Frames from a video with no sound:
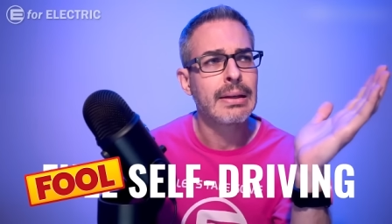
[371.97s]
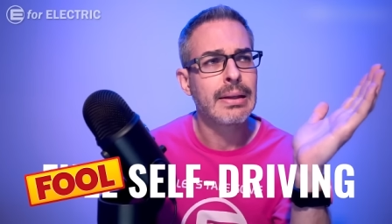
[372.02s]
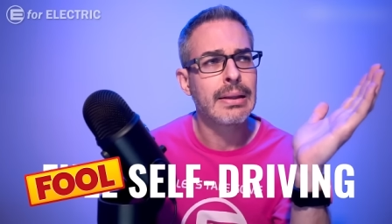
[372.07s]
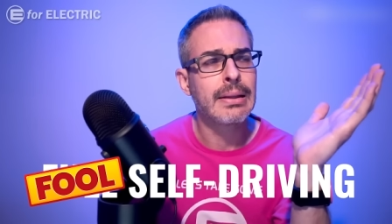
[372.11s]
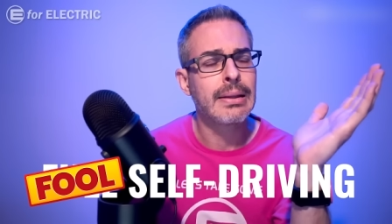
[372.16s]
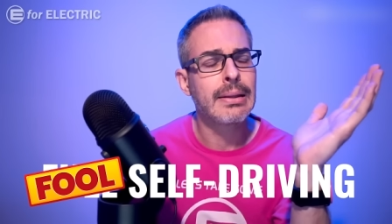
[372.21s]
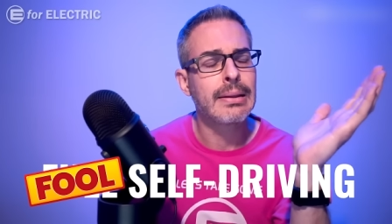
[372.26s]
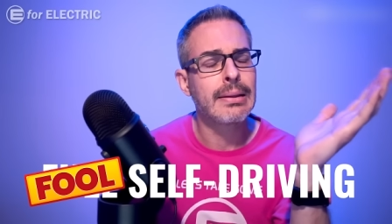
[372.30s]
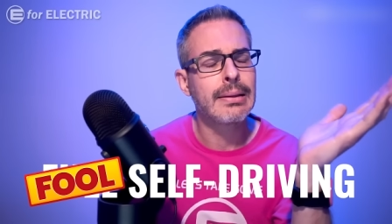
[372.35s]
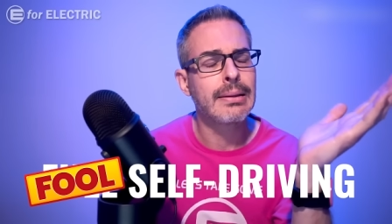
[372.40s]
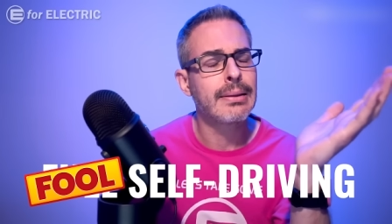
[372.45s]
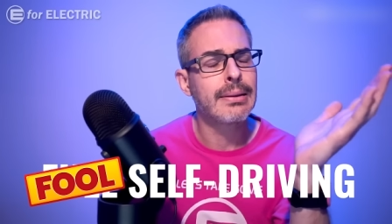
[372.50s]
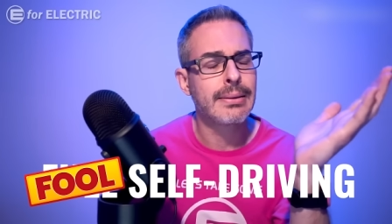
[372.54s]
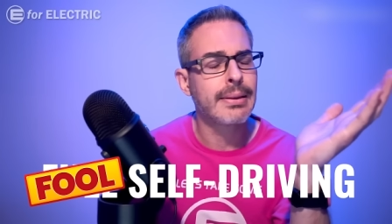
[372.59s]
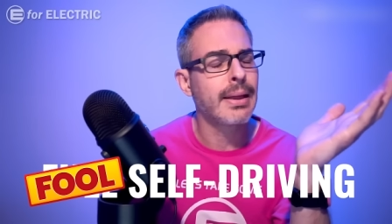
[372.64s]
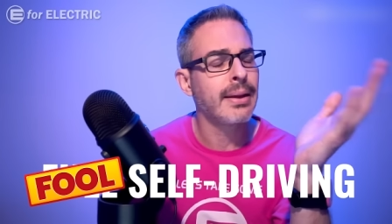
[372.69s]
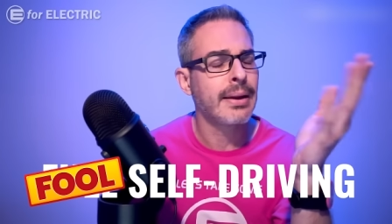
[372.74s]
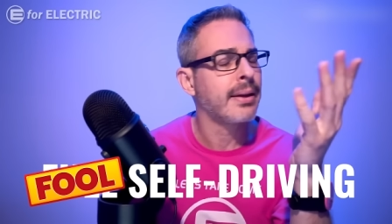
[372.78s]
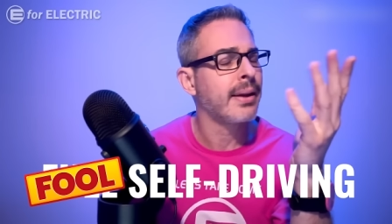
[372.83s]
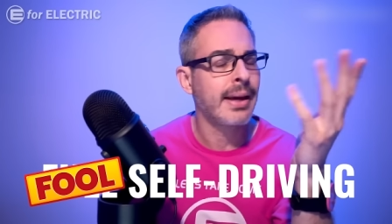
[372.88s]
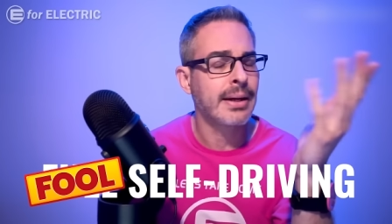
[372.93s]
uh,
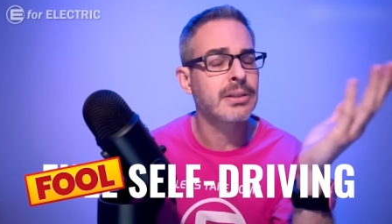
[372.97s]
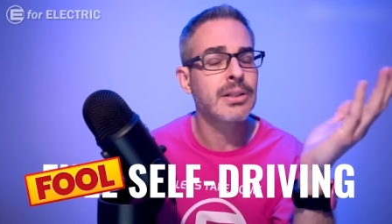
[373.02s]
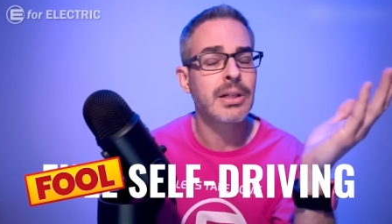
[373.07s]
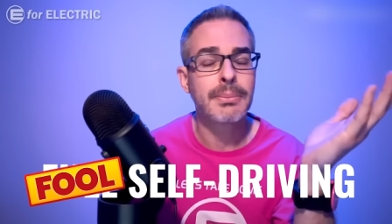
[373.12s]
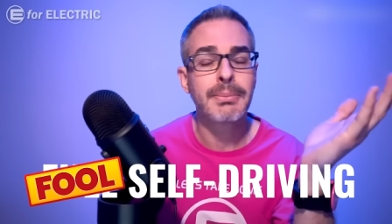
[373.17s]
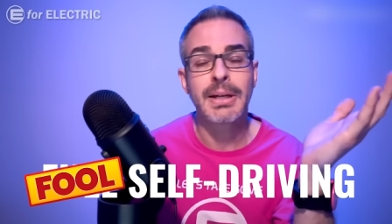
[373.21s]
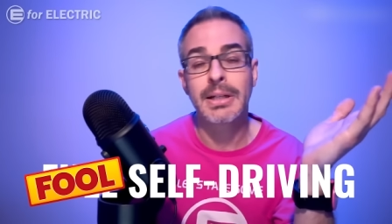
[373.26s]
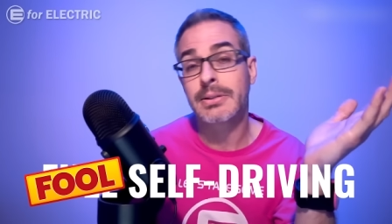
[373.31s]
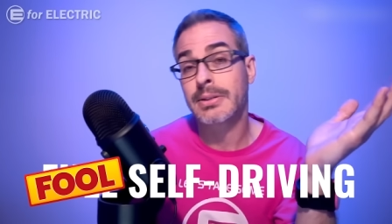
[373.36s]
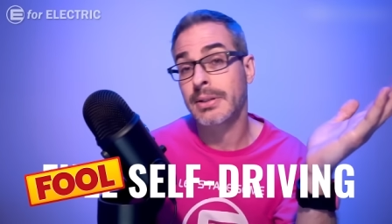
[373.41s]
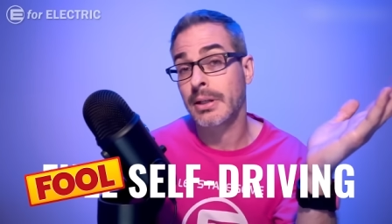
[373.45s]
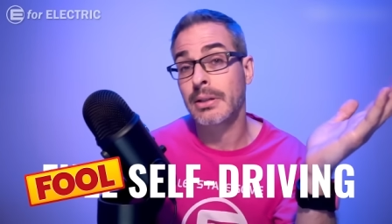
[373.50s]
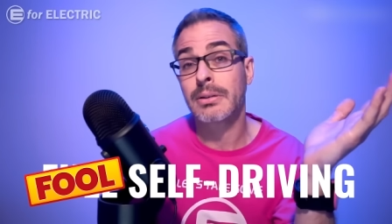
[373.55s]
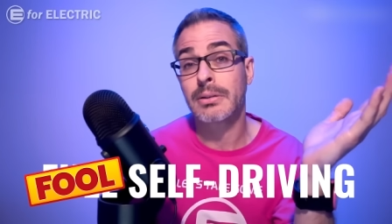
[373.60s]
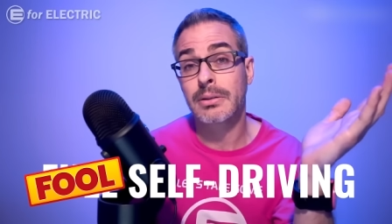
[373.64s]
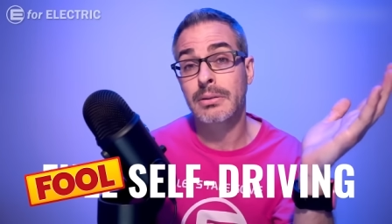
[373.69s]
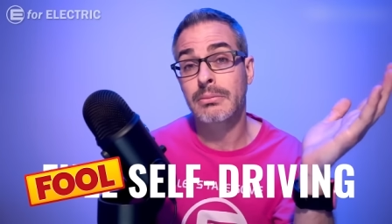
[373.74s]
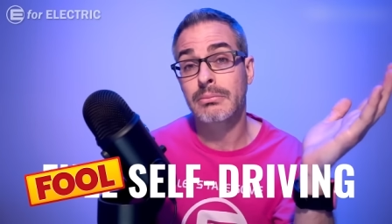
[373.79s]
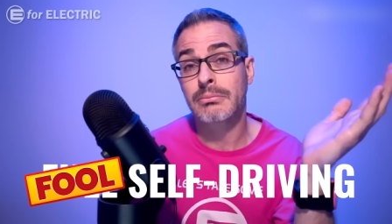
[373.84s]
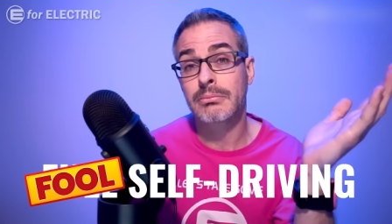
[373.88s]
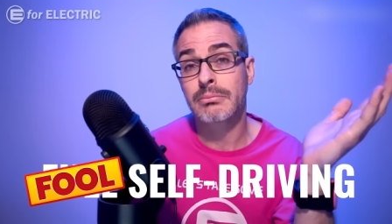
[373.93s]
then it actually makes
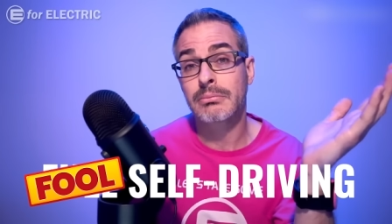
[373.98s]
sense.